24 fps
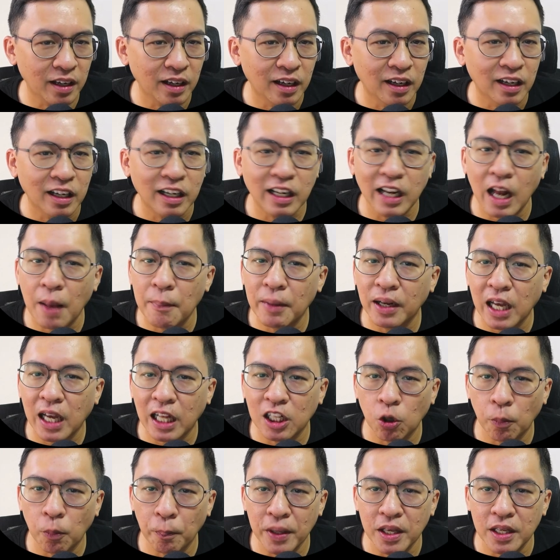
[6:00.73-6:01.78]
Clement
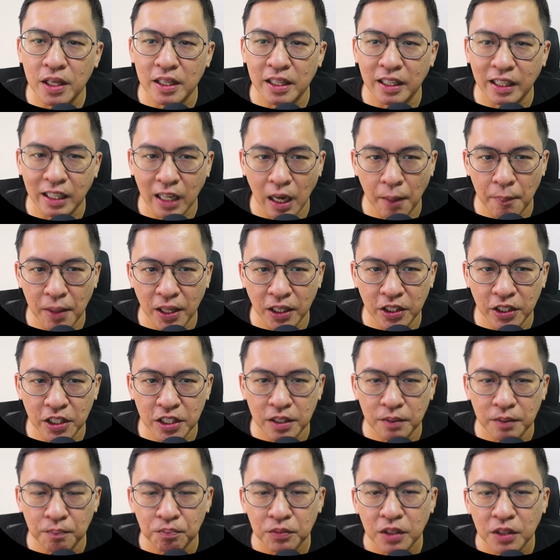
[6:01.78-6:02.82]
Canopy in Clementi
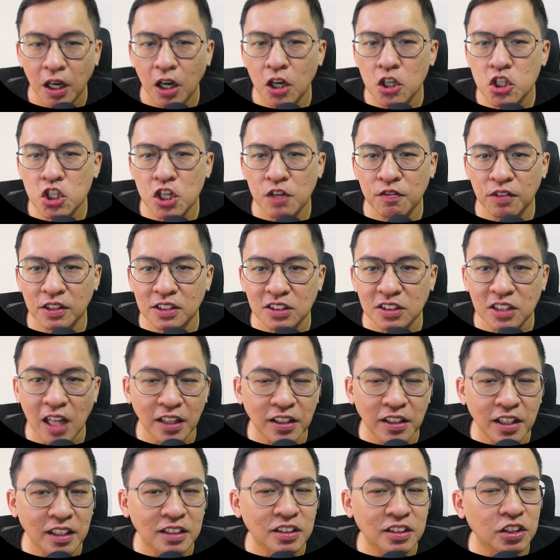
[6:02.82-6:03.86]
achieved a stunning
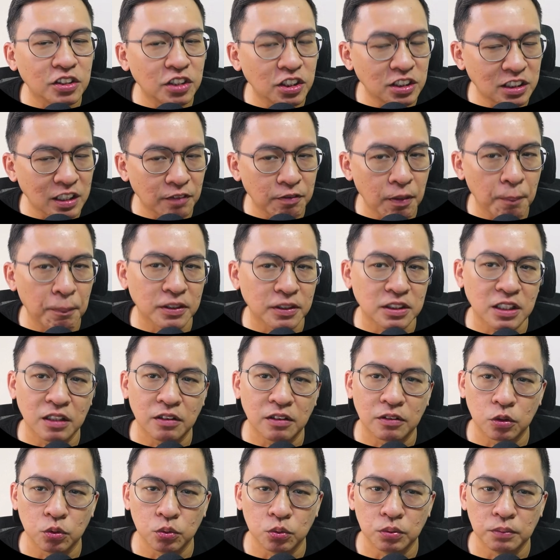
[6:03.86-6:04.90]
37%
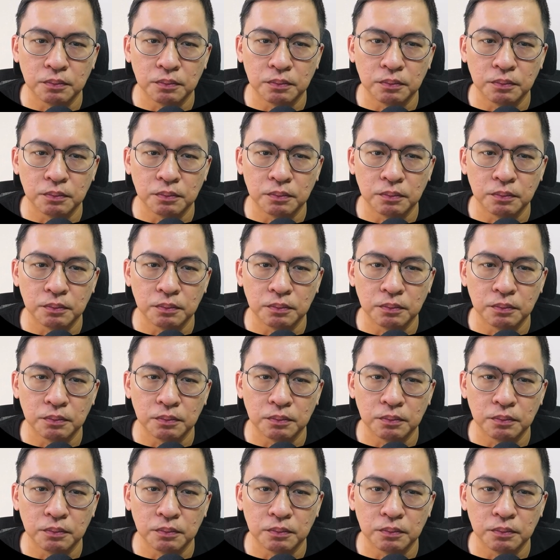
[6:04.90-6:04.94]
too.